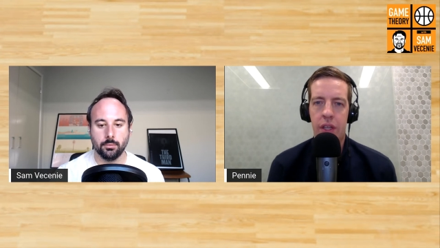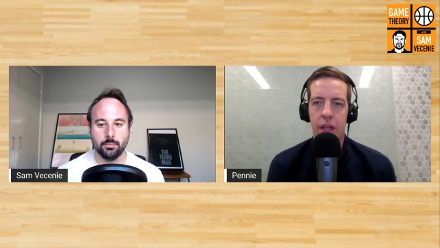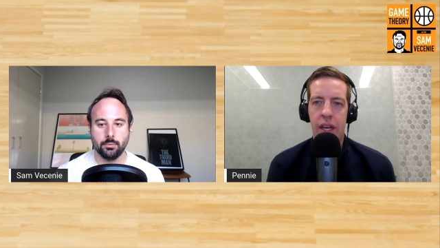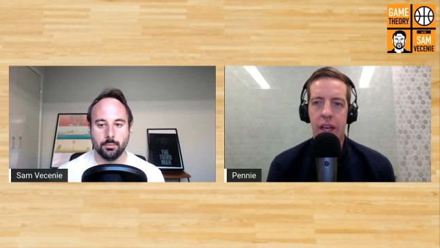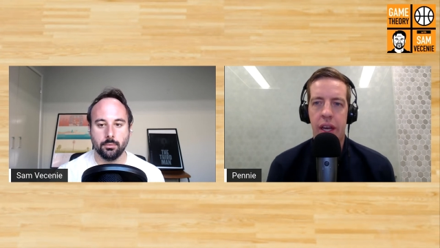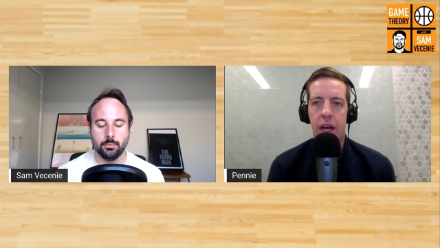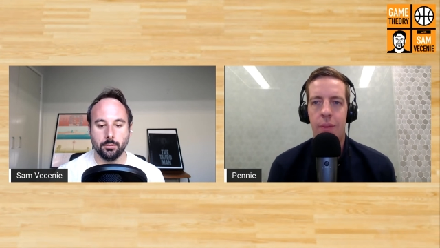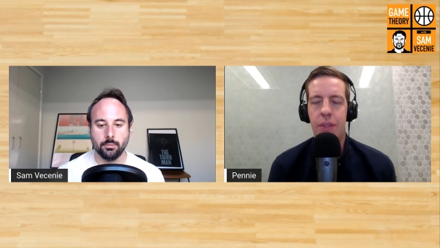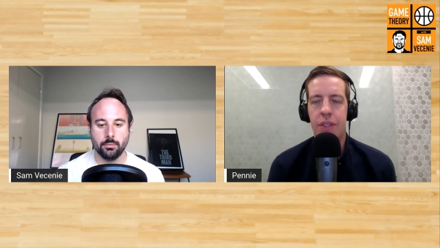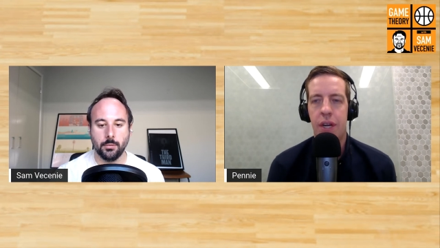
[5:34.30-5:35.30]
Speaker 1: and lighting it up.
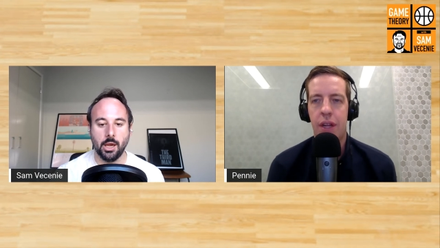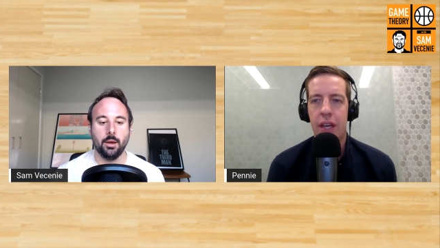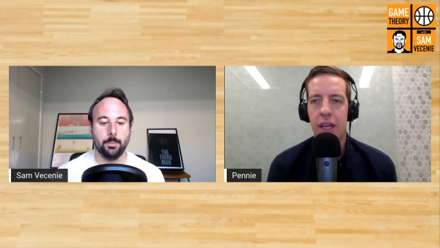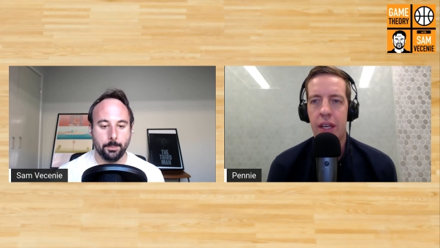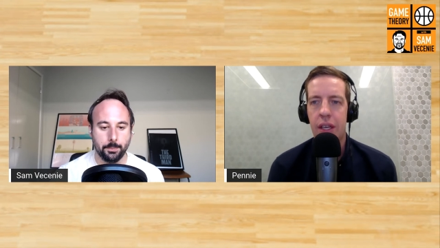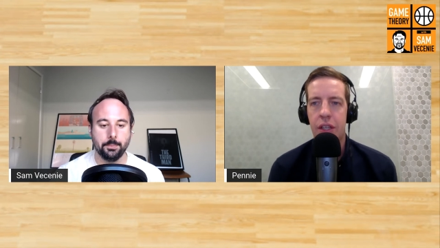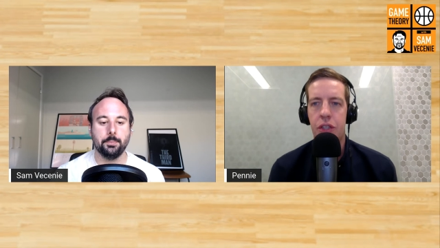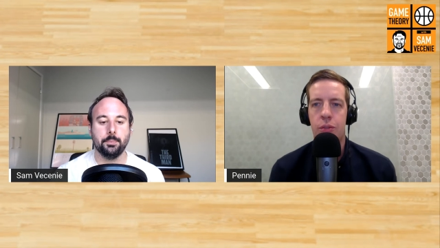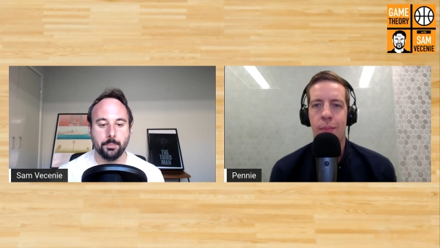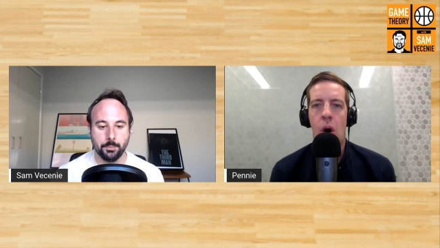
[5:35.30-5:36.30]
It's not like he he's
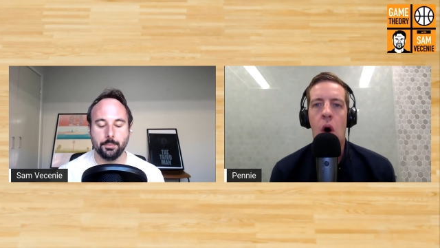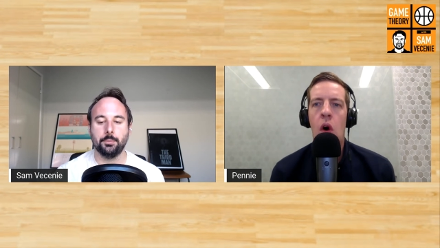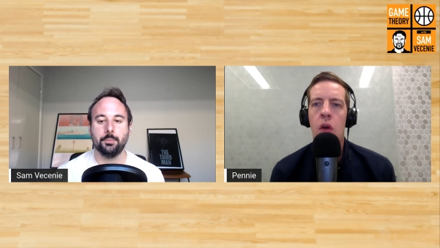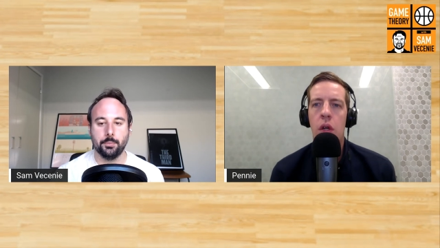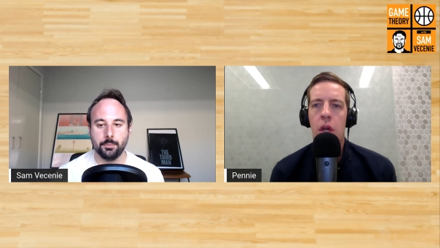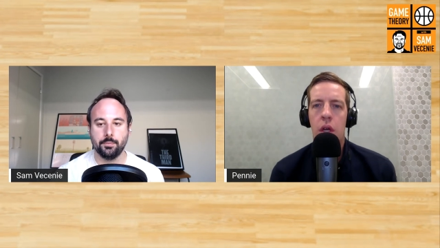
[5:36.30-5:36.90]
small.